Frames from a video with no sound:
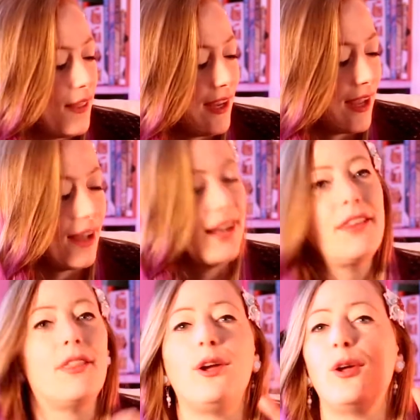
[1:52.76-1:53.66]

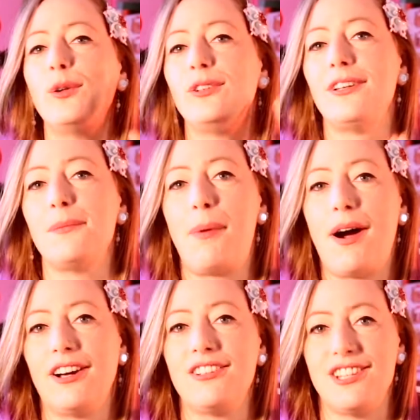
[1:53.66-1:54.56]
the golden
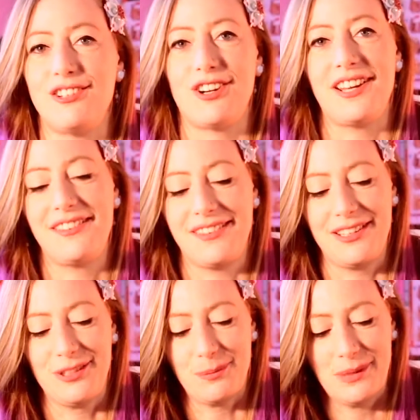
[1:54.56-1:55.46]
party dress, I
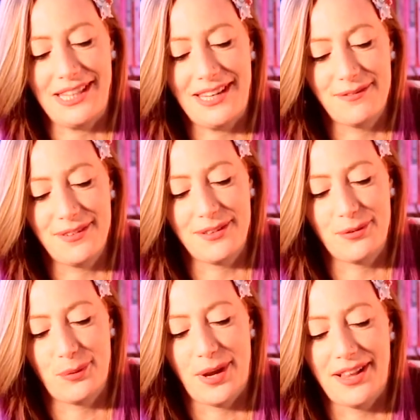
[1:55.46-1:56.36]
do believe,
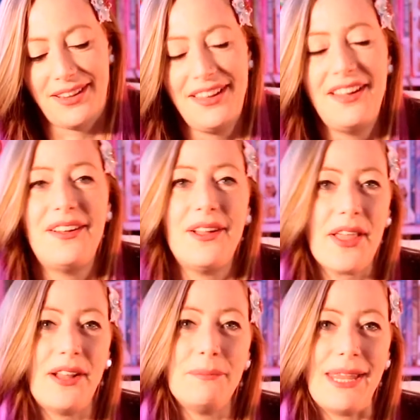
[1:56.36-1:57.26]
as well.
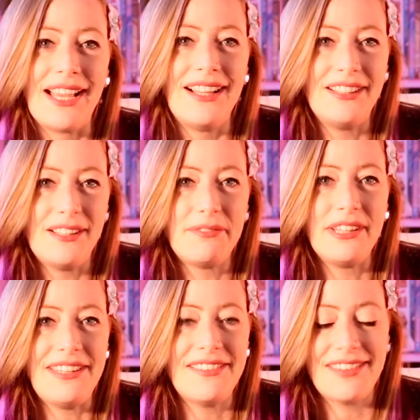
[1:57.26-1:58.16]
That'll make a
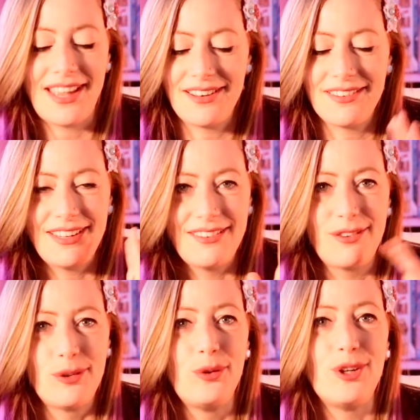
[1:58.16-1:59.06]
lovely set. It's
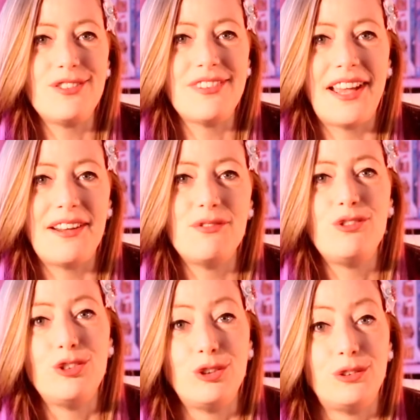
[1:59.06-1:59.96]
so good to have
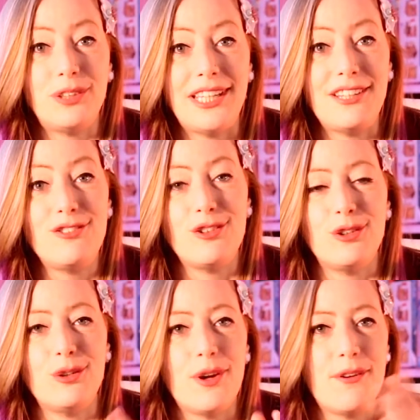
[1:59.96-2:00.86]
jewellery
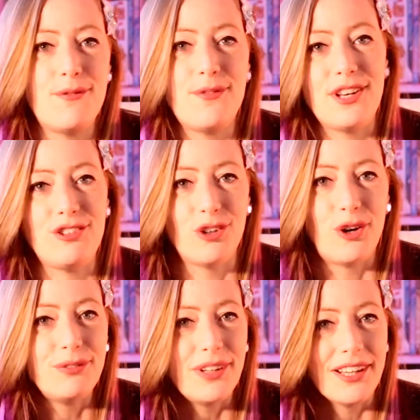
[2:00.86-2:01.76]
to finish
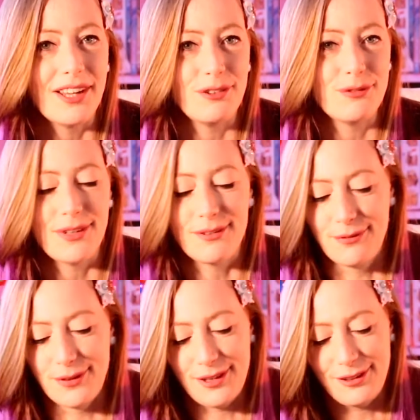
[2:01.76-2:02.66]
off an outfit for the